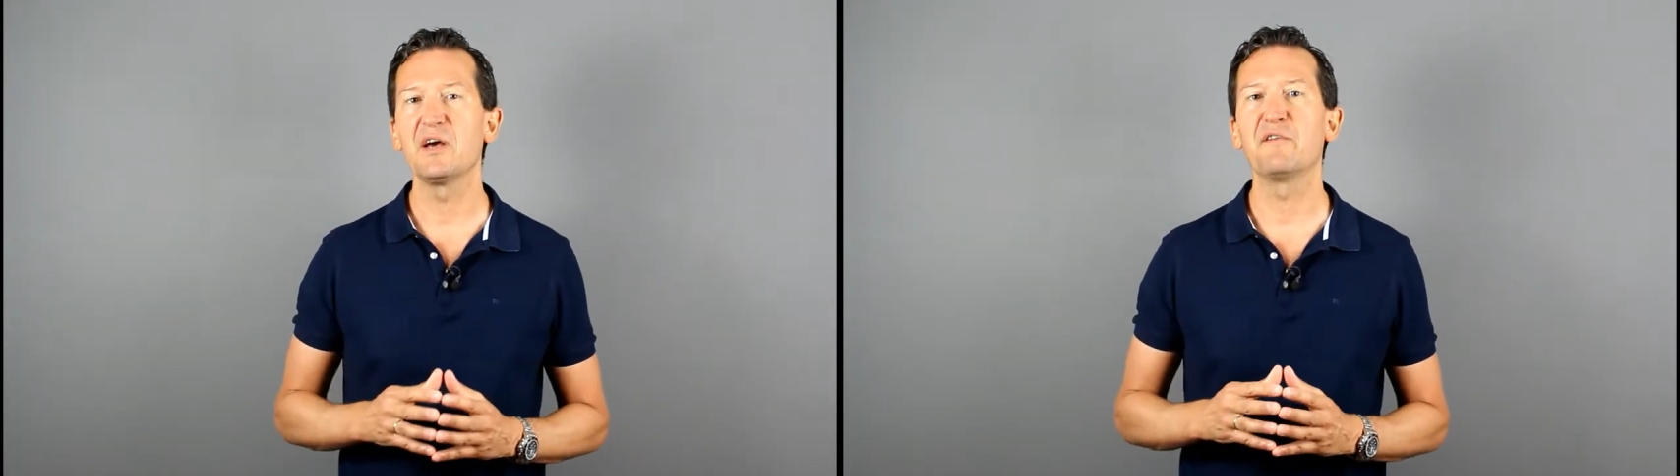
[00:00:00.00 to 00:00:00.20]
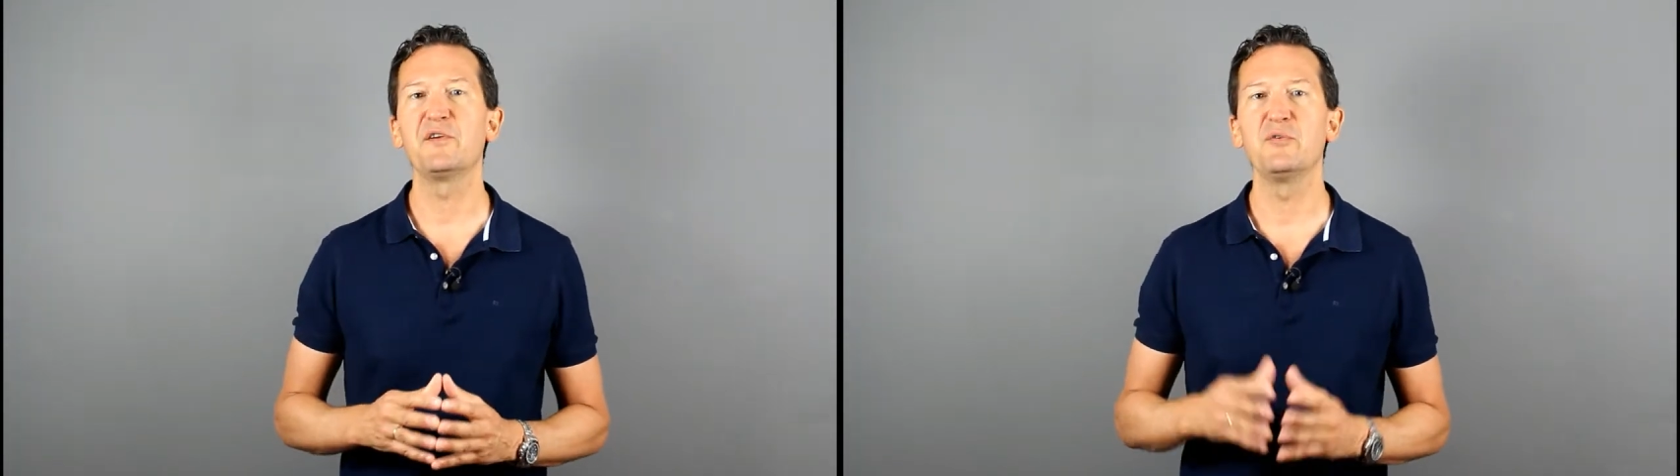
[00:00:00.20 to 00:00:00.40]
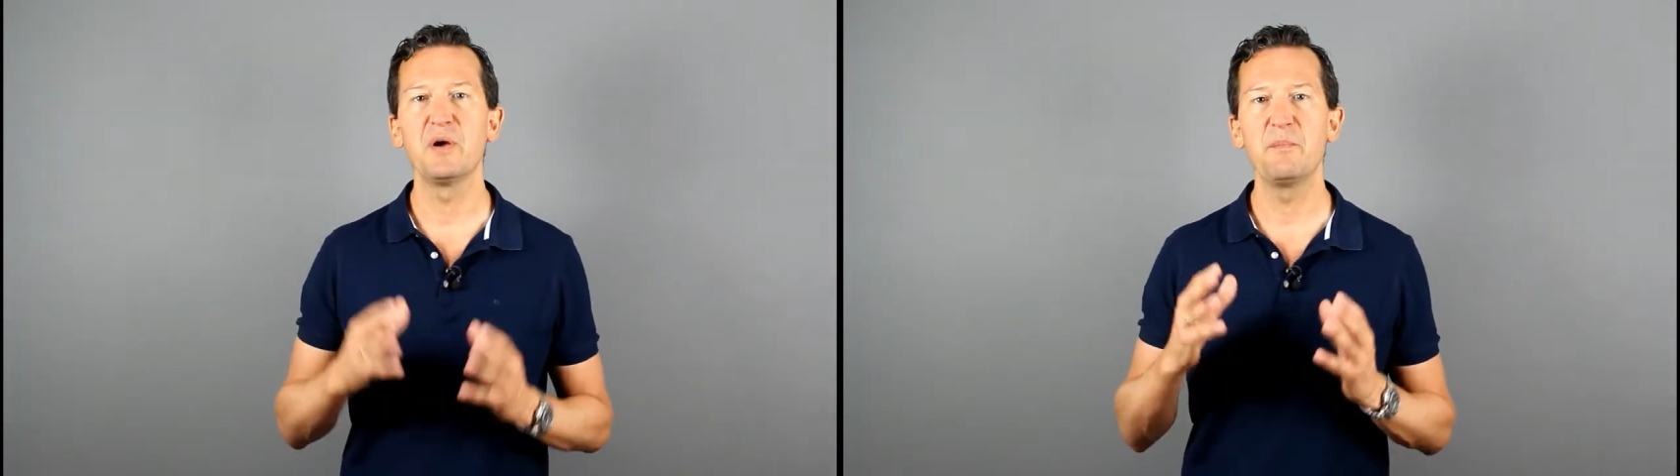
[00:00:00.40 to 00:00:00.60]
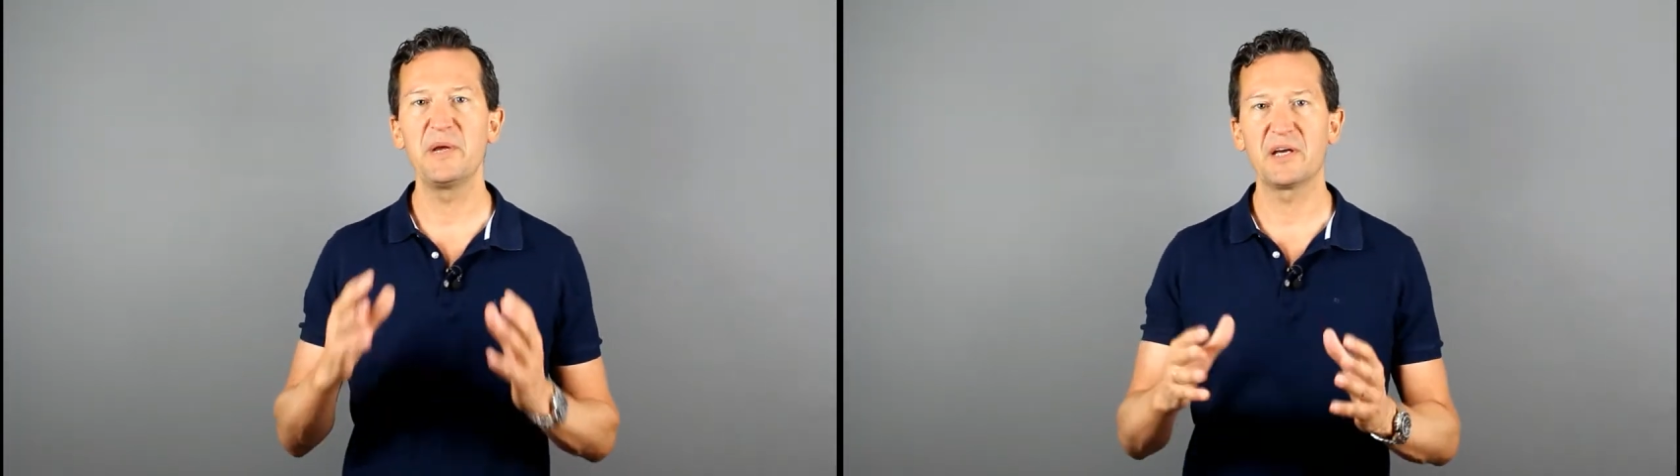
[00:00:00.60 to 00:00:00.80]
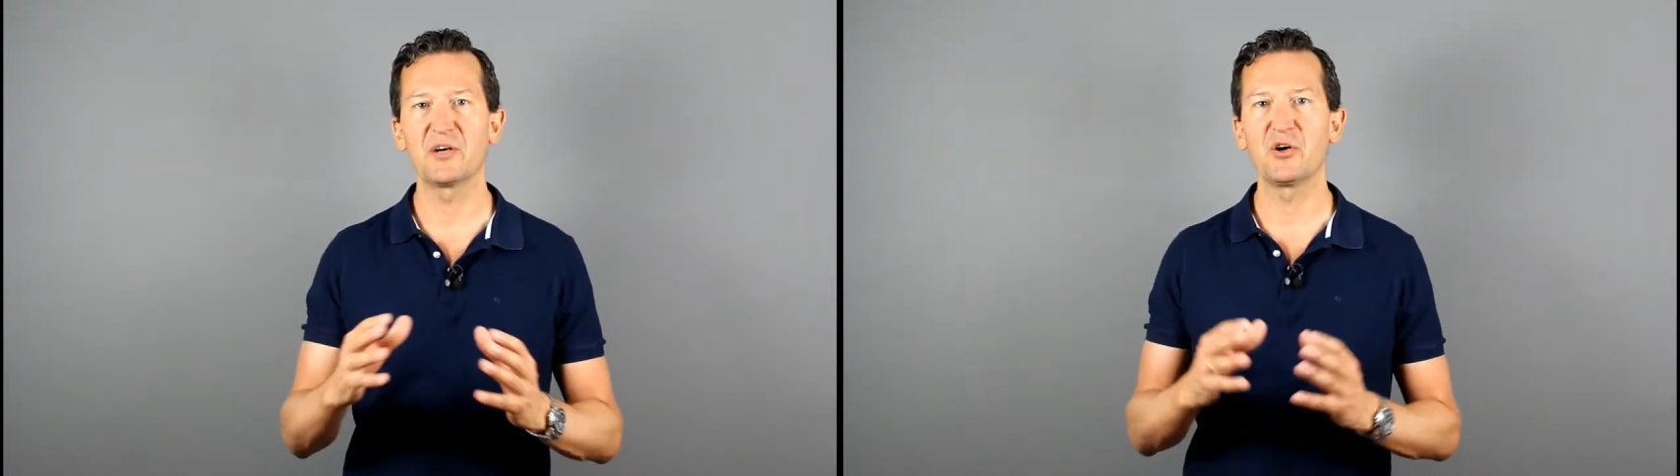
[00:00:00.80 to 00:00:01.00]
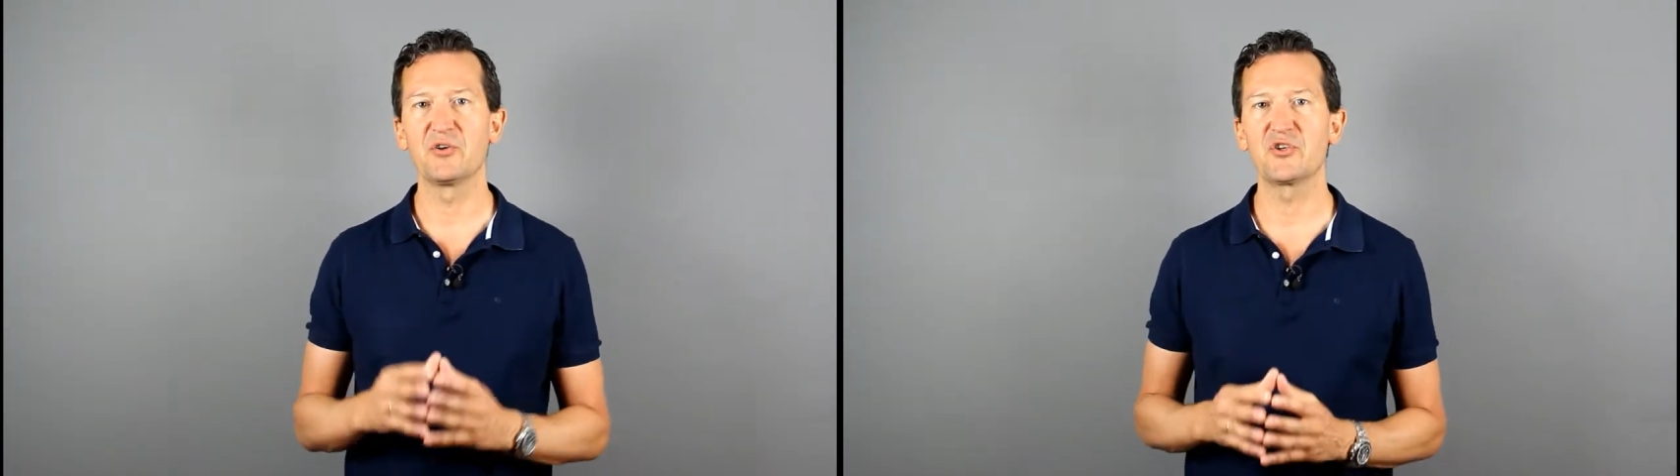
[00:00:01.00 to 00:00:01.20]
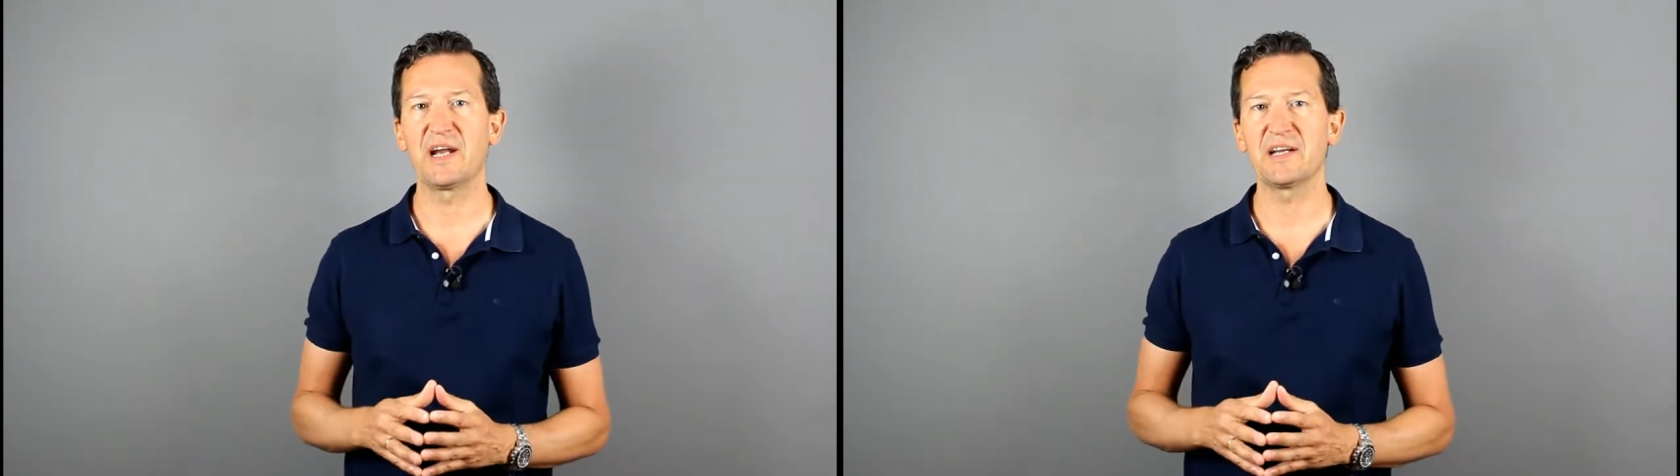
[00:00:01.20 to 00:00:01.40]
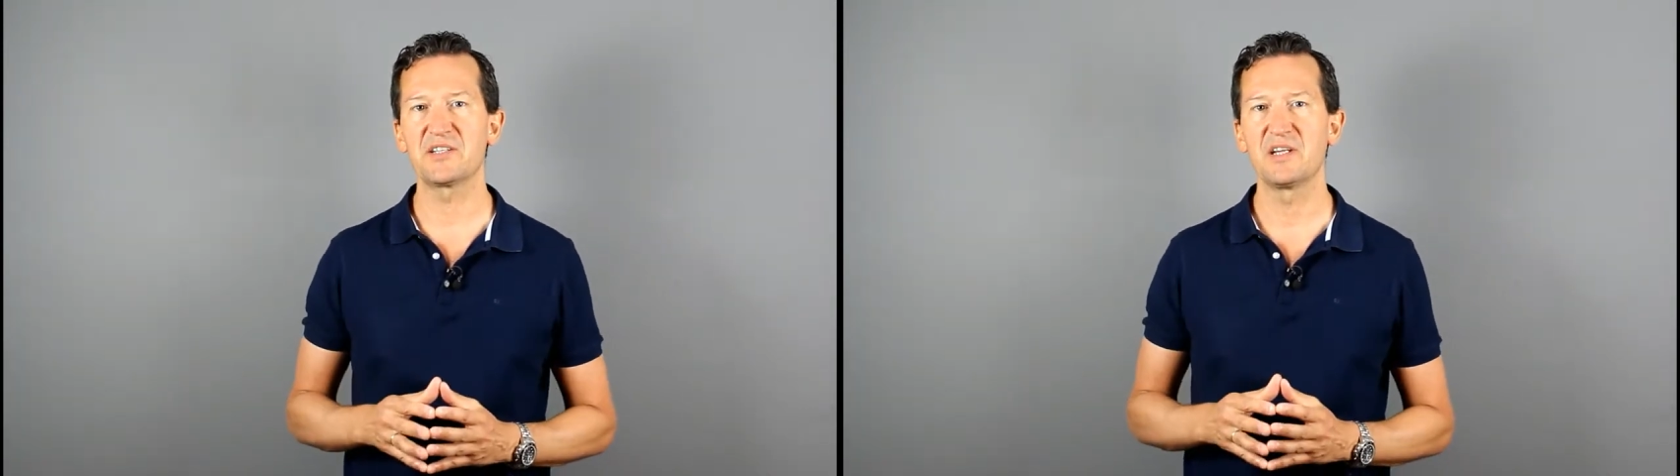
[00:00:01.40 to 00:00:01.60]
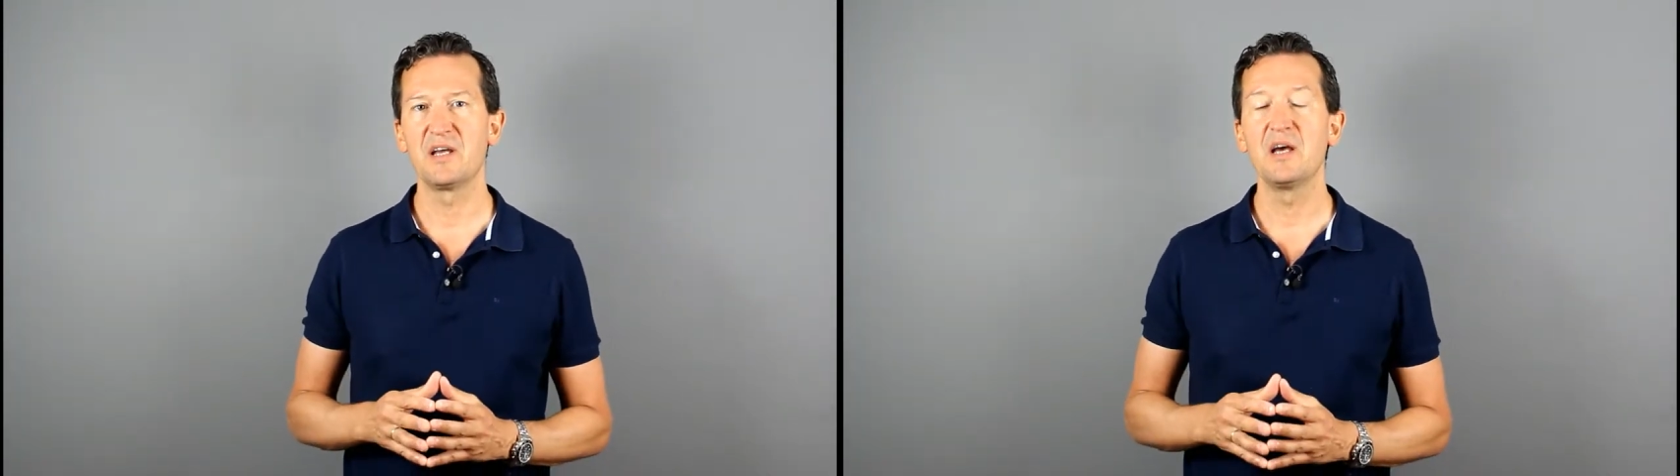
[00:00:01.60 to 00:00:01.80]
a few bigger contracts,